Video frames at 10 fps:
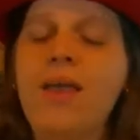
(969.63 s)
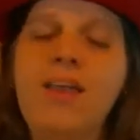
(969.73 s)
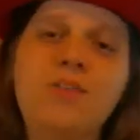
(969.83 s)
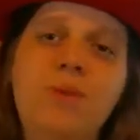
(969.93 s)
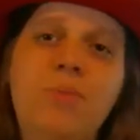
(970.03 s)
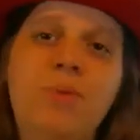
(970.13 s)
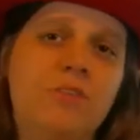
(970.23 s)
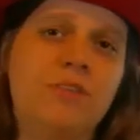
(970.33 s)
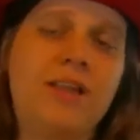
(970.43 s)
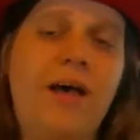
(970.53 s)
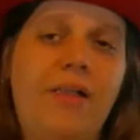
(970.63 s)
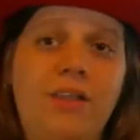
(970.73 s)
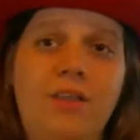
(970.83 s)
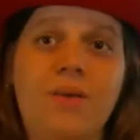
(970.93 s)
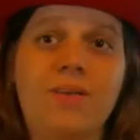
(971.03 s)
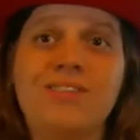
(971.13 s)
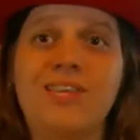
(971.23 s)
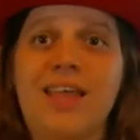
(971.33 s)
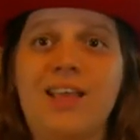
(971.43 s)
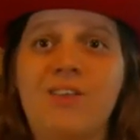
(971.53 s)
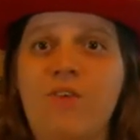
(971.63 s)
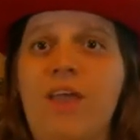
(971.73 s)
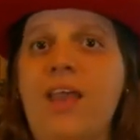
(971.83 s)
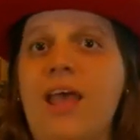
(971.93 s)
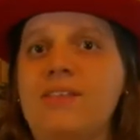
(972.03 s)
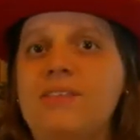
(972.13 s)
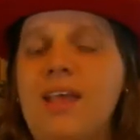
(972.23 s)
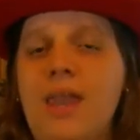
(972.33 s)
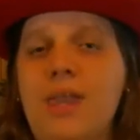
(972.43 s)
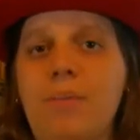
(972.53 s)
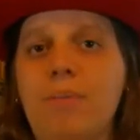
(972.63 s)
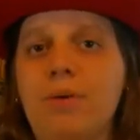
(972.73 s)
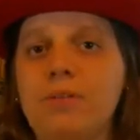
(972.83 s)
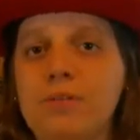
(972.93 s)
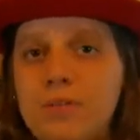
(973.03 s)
His main personality, though, is he likes finance and numbers.